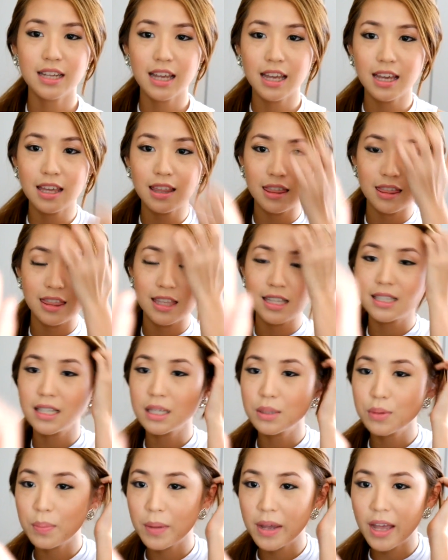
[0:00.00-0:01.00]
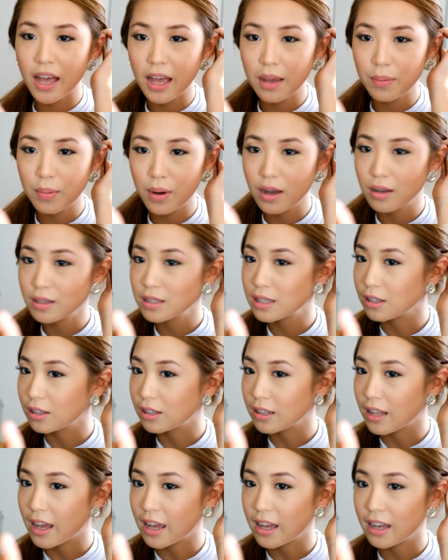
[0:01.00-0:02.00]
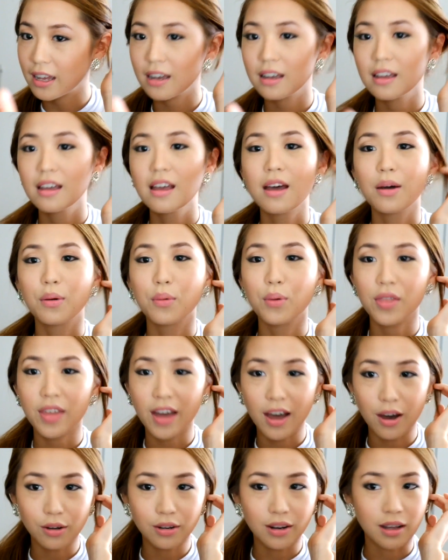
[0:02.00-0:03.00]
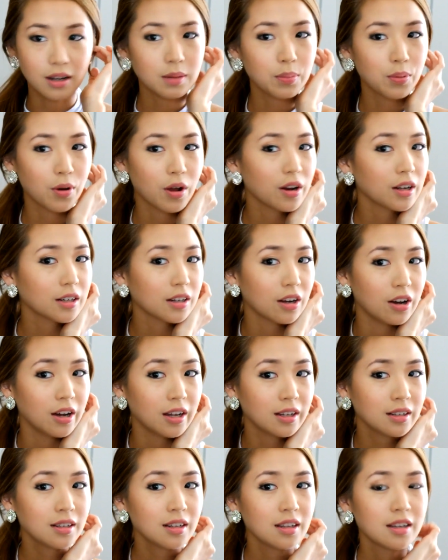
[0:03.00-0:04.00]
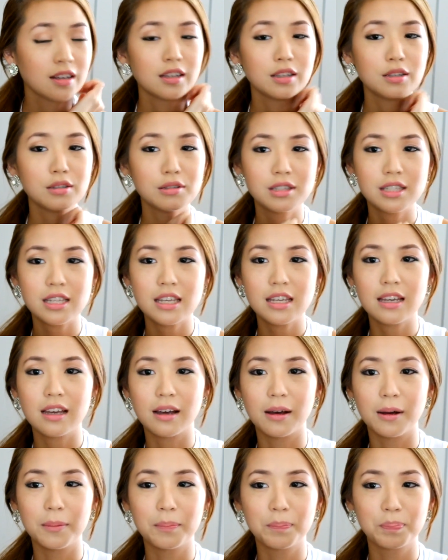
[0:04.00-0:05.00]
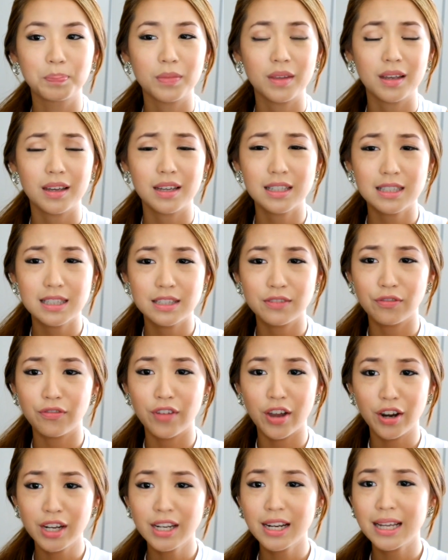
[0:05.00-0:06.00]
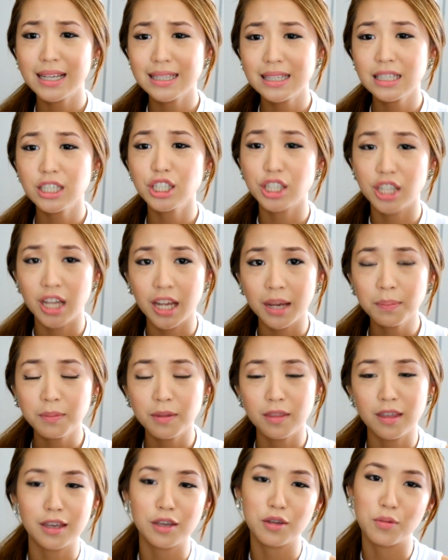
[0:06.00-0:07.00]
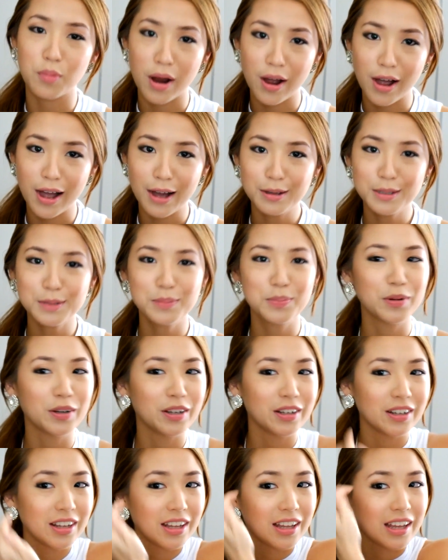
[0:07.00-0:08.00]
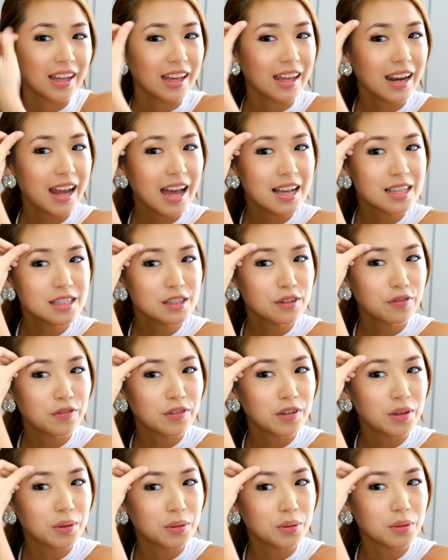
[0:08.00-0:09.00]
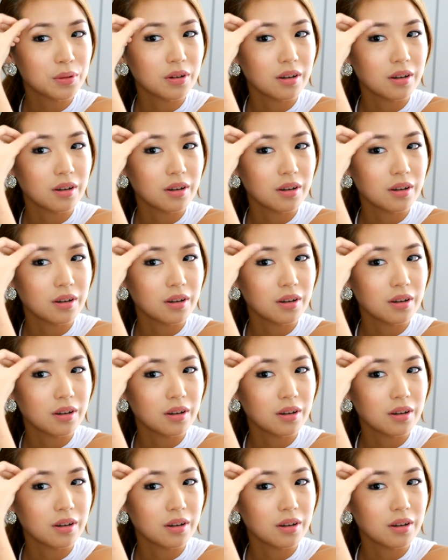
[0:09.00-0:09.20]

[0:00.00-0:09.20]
today, this is what my eyebrows look like without any product on. You see, um, it's very nicely shaped, thank you Browhaus, but it has a few